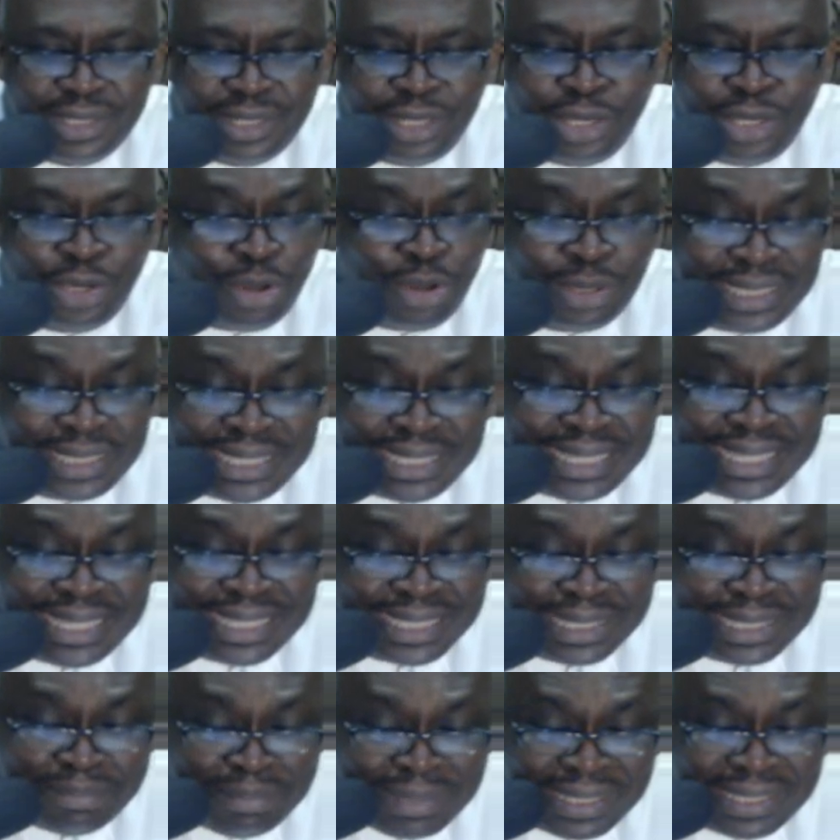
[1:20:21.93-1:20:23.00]
Nothing
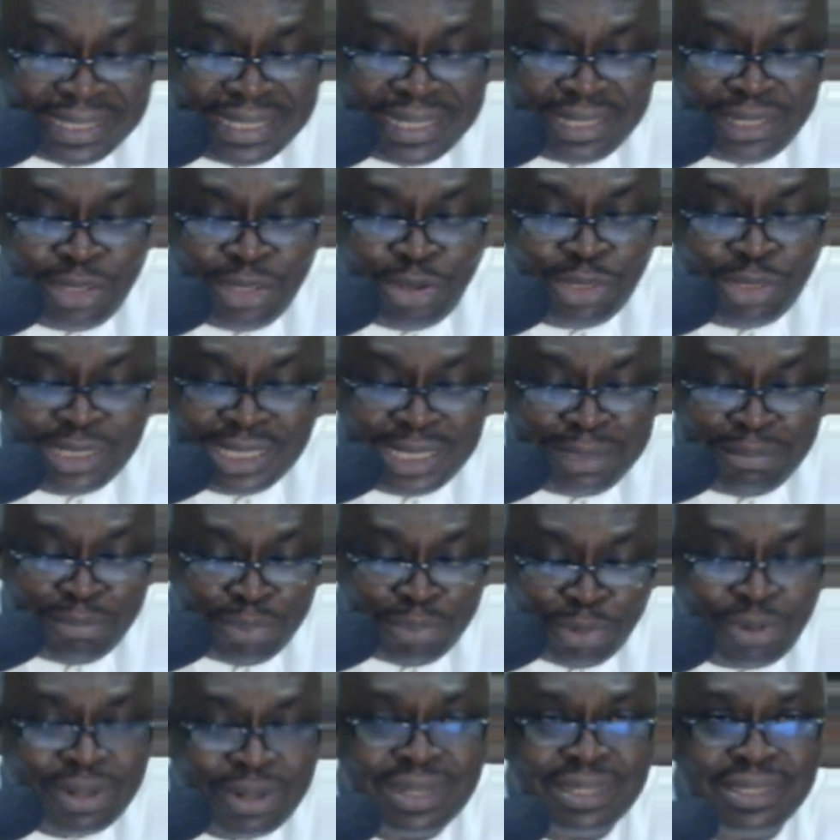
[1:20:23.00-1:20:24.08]
is missing, nothing
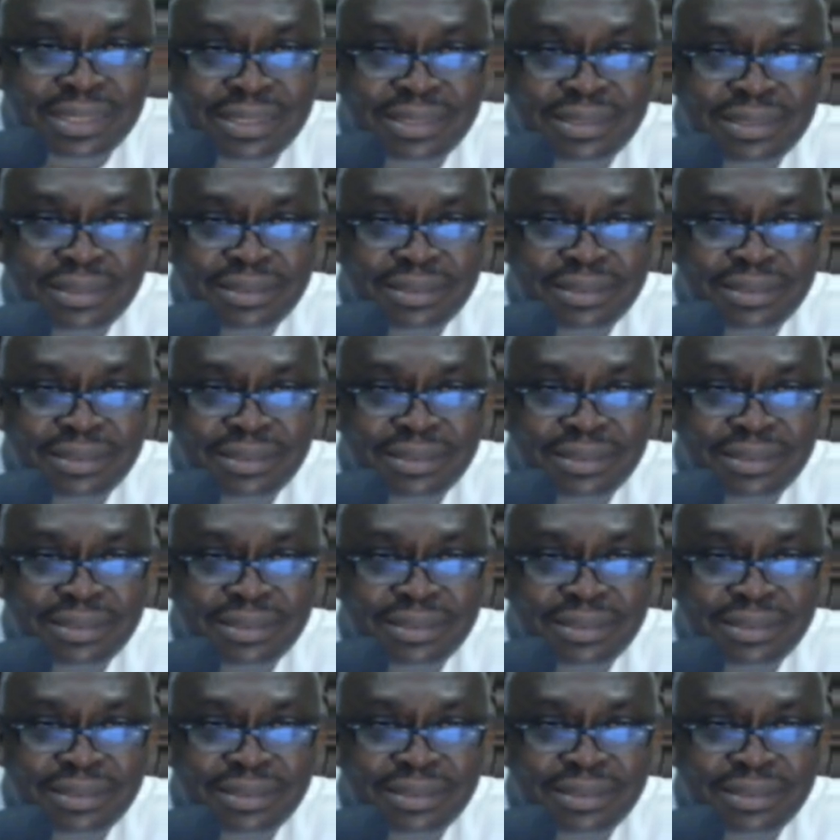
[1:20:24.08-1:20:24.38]
broken.